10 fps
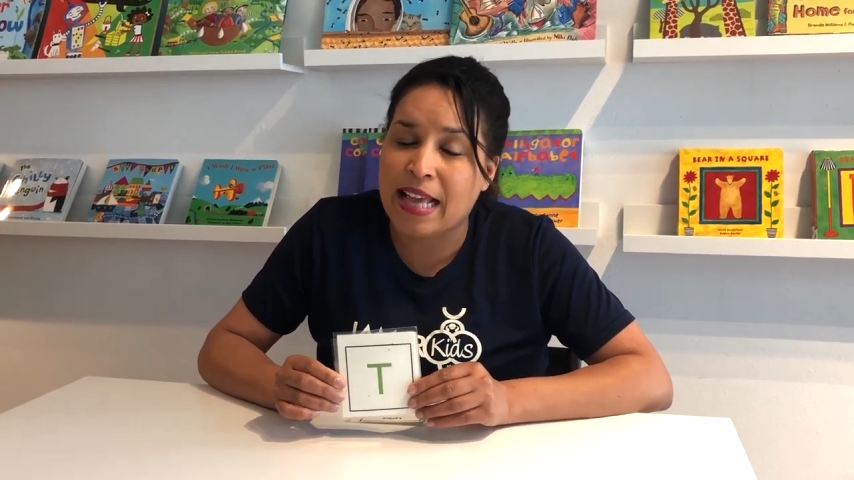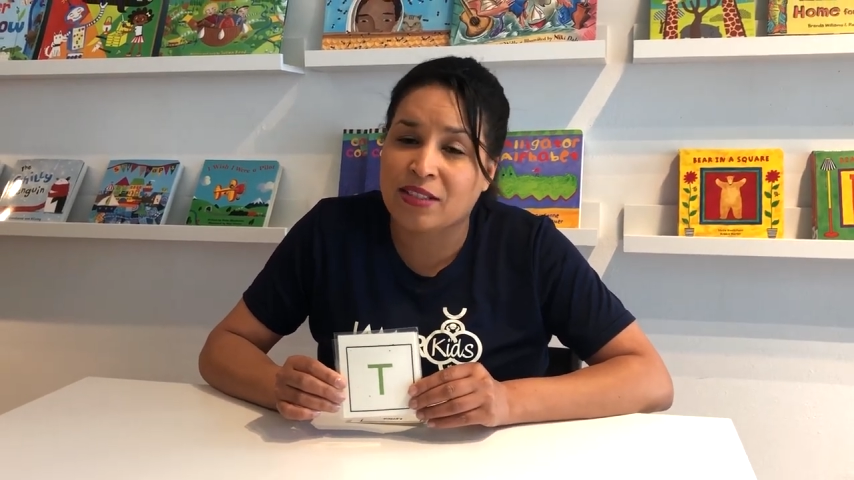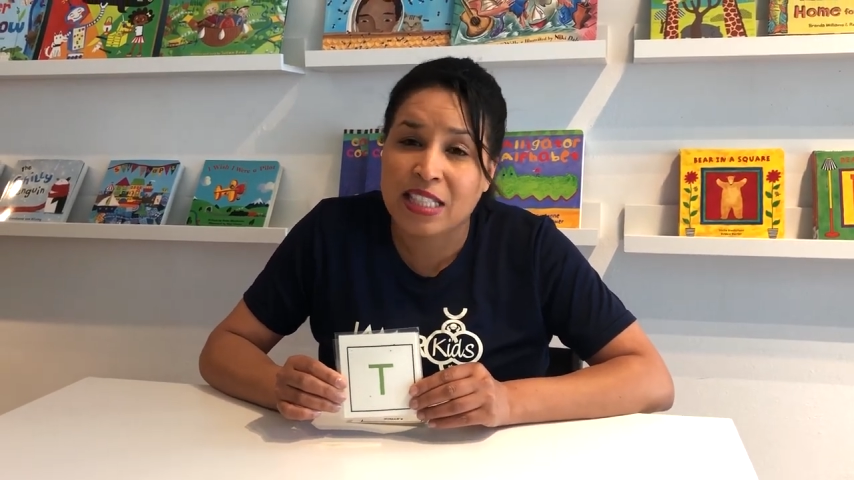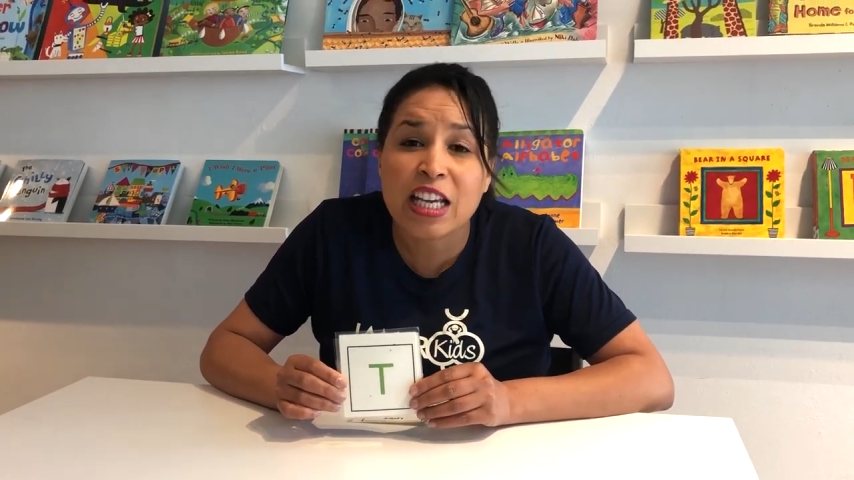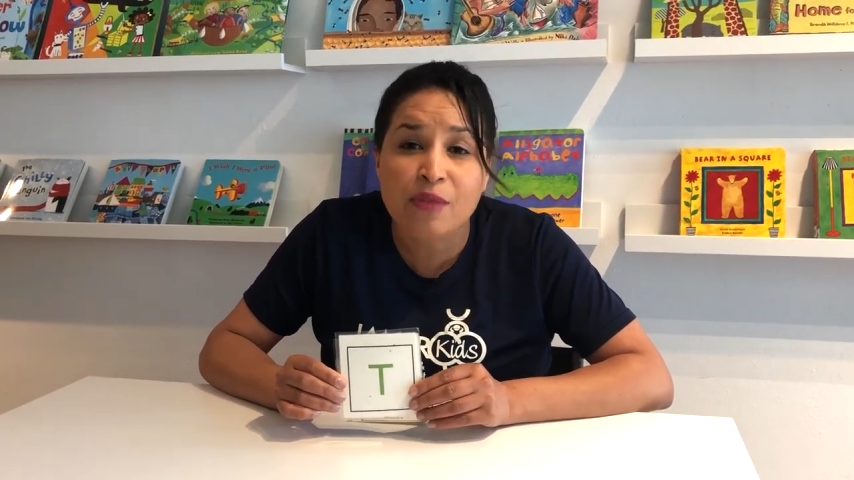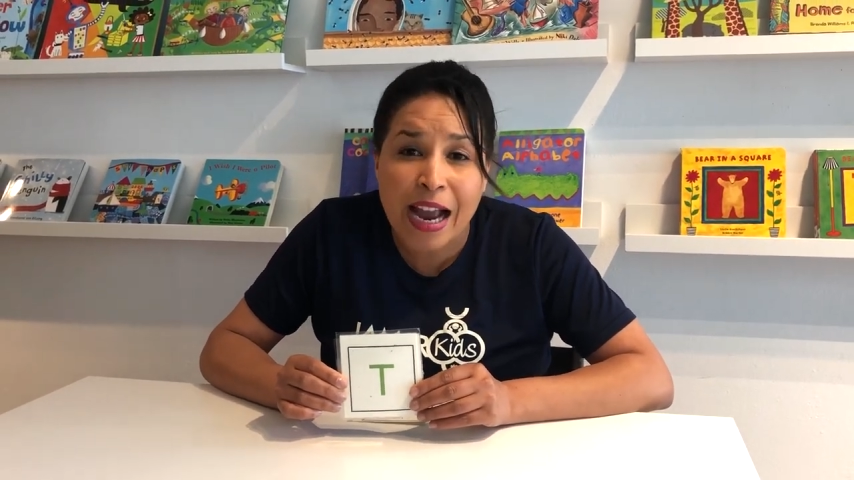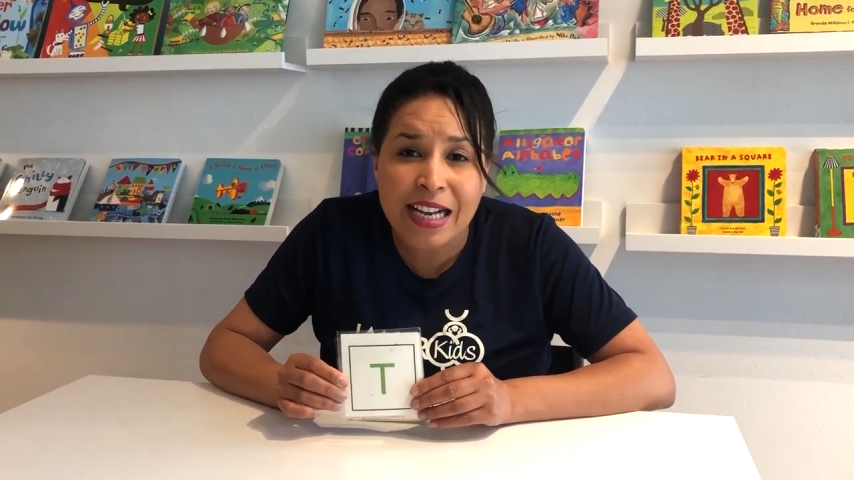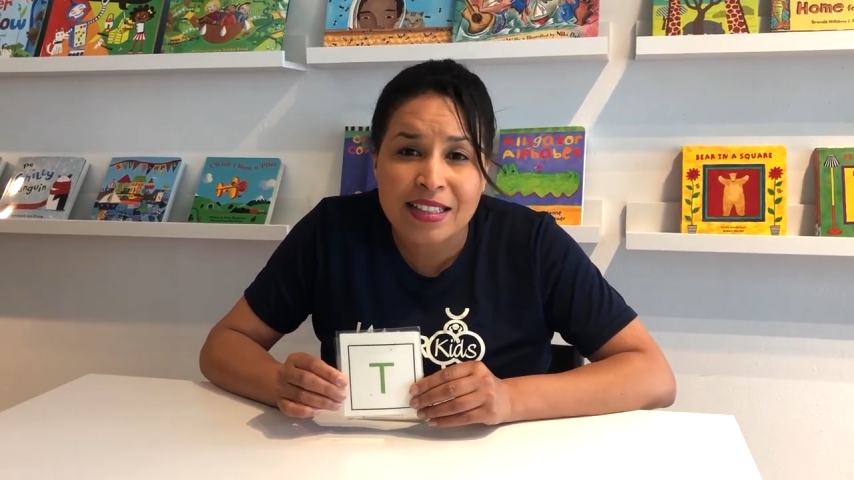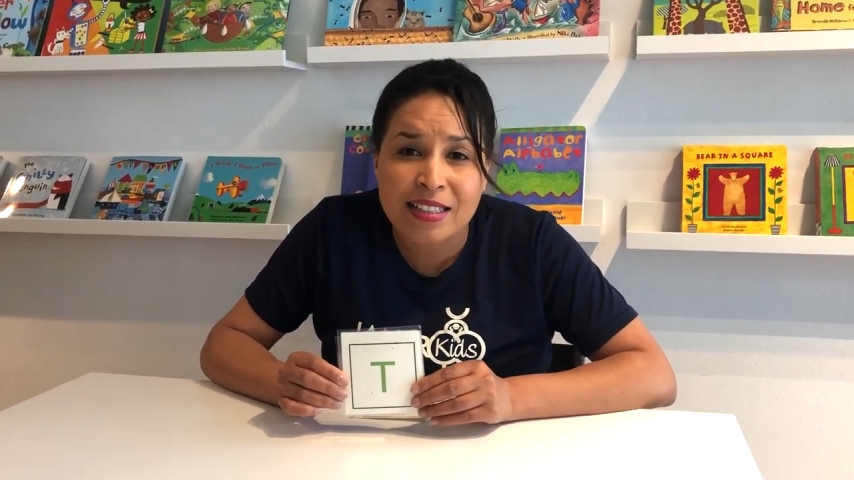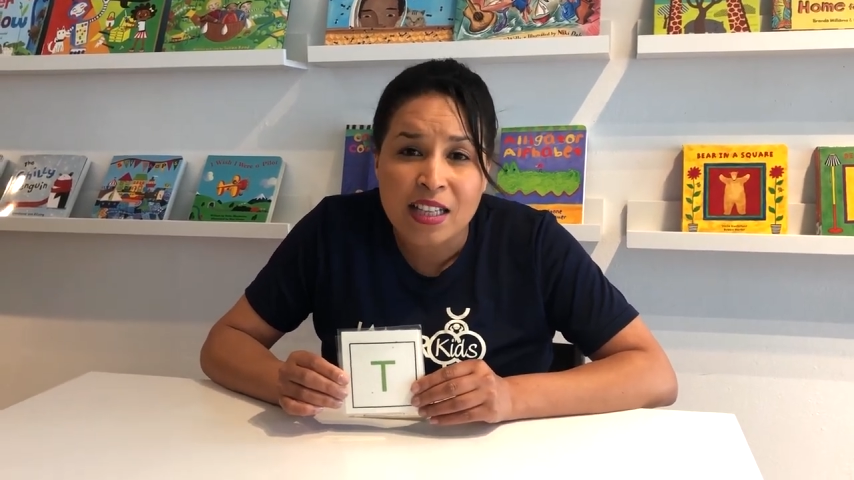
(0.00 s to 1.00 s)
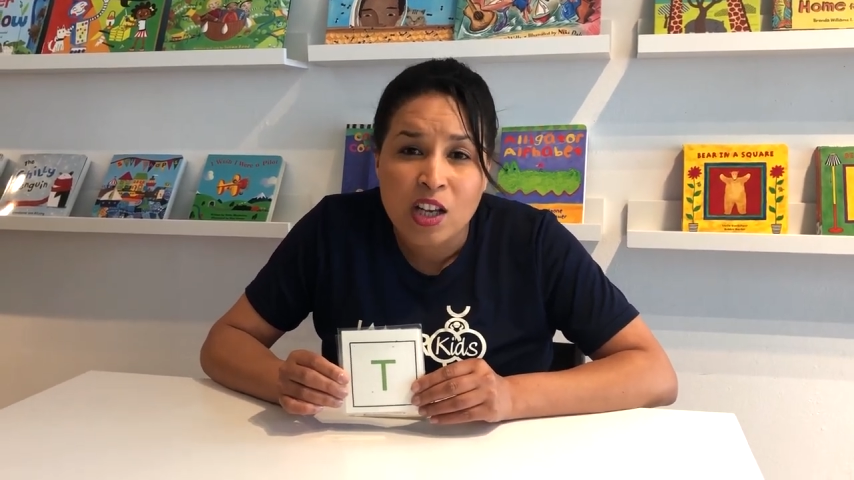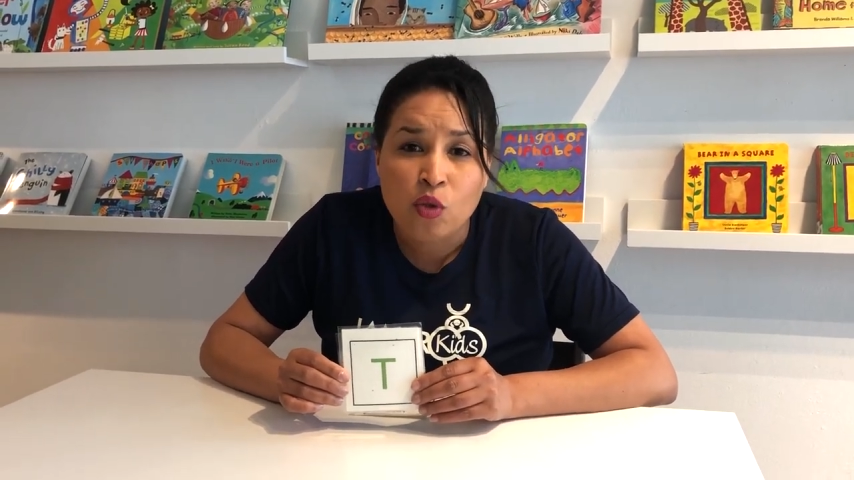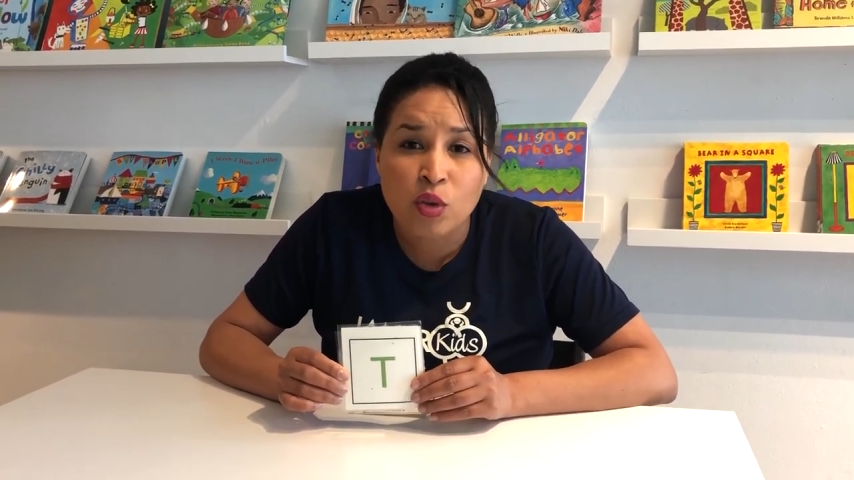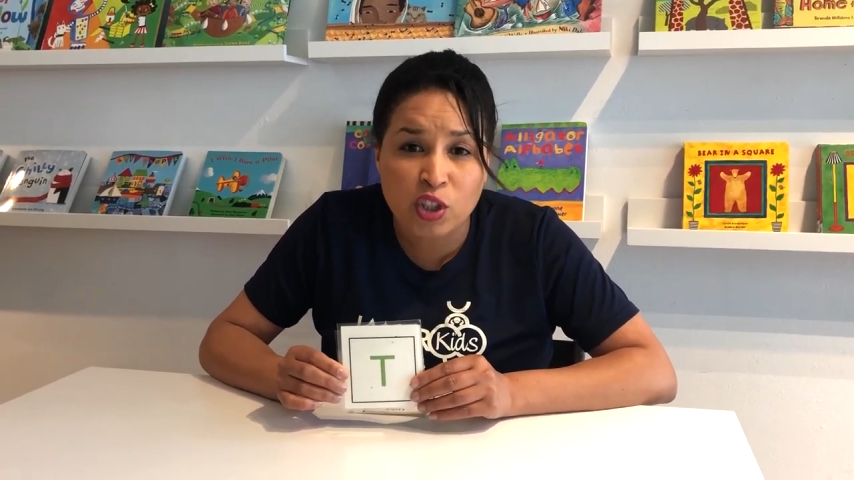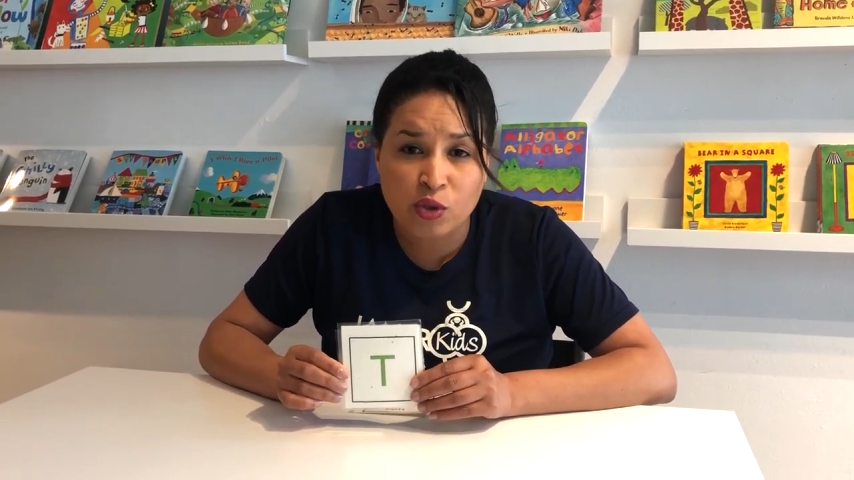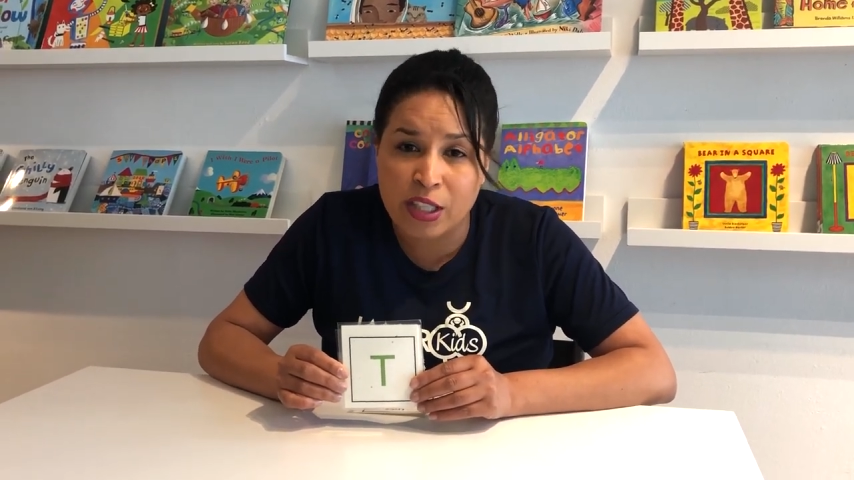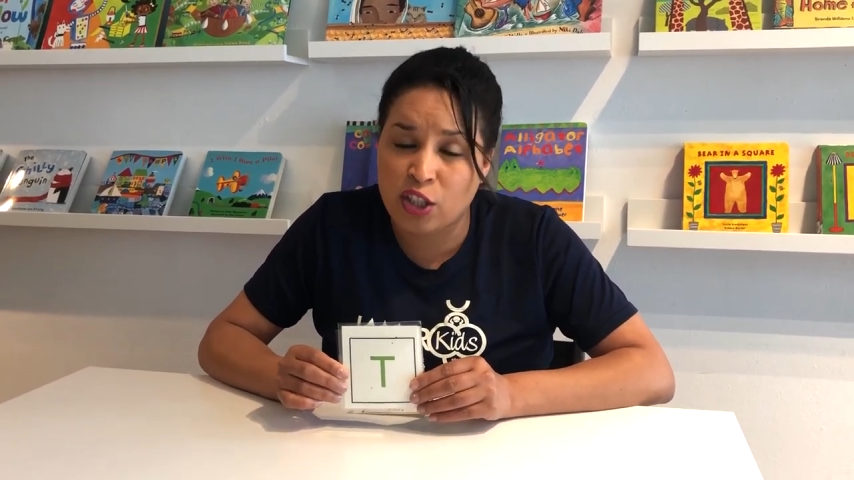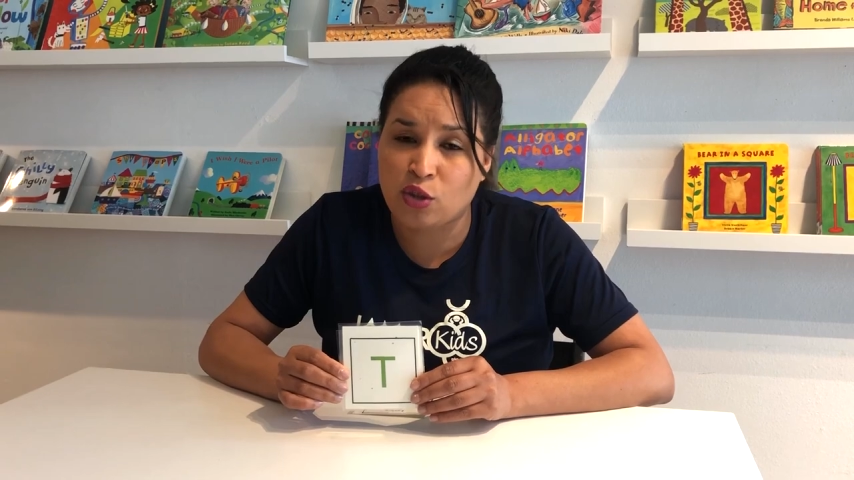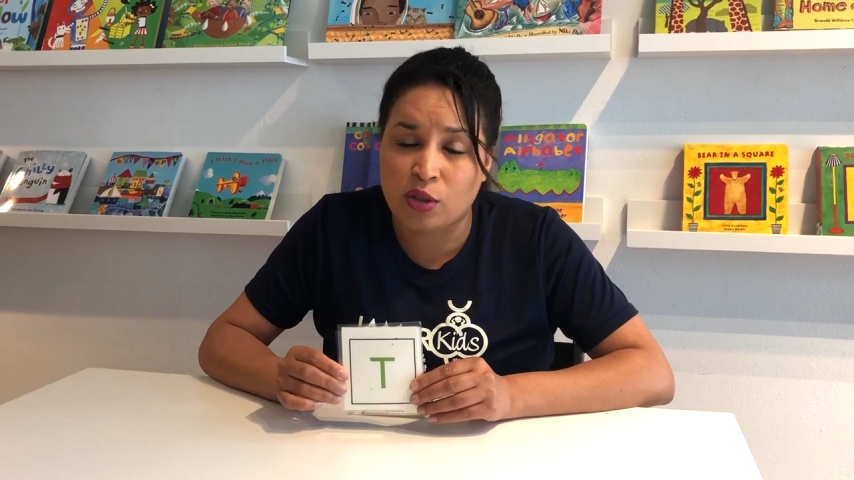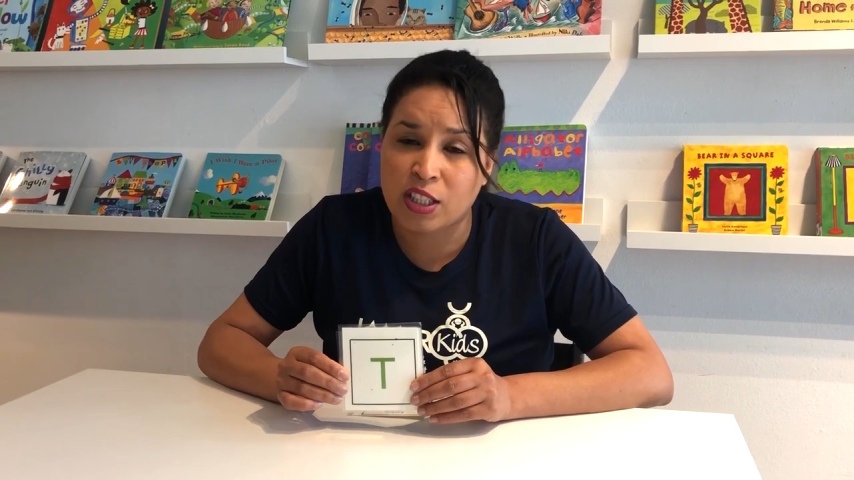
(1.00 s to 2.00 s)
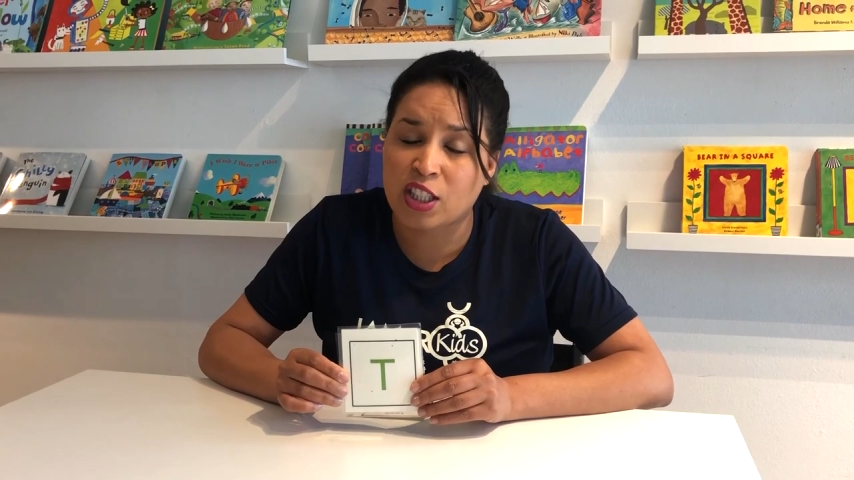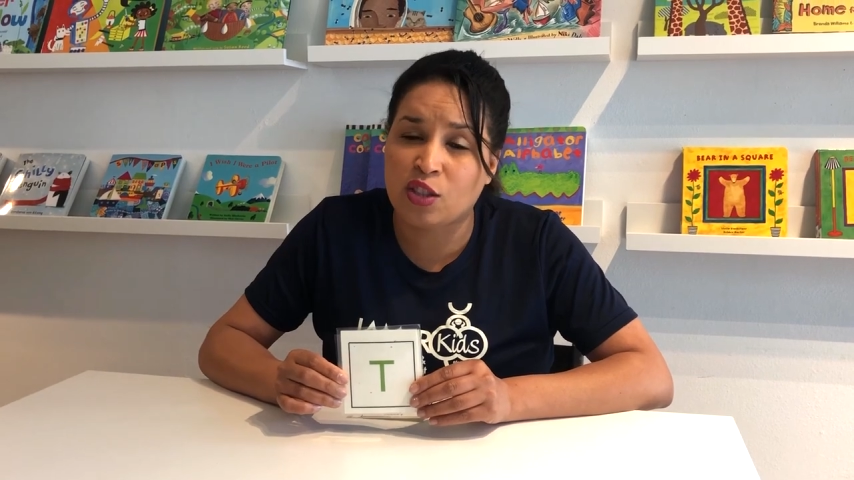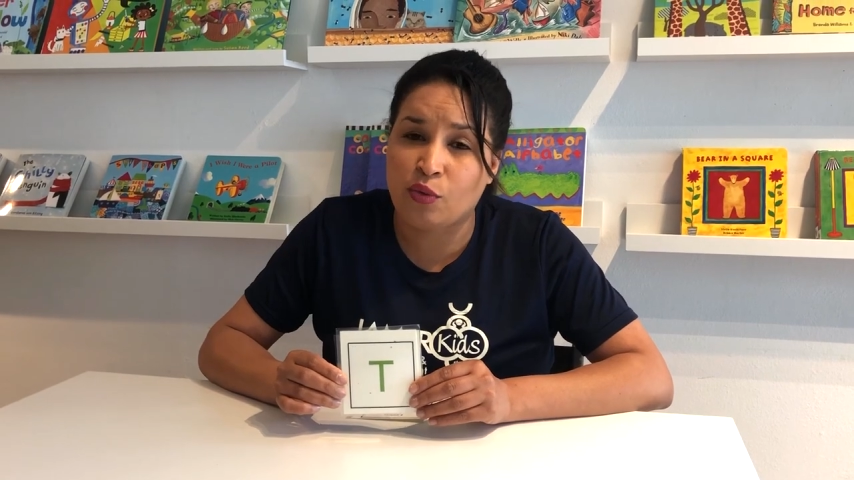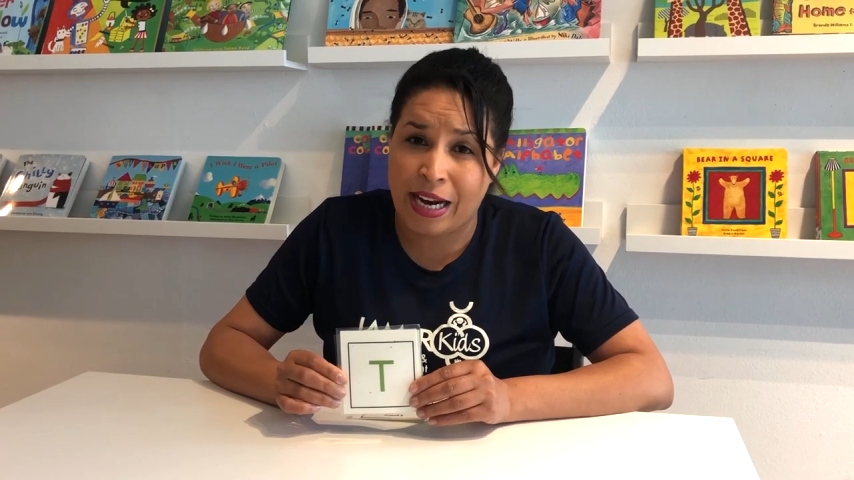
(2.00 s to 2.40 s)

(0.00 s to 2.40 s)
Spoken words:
And T-Rex was Tyrannosaurus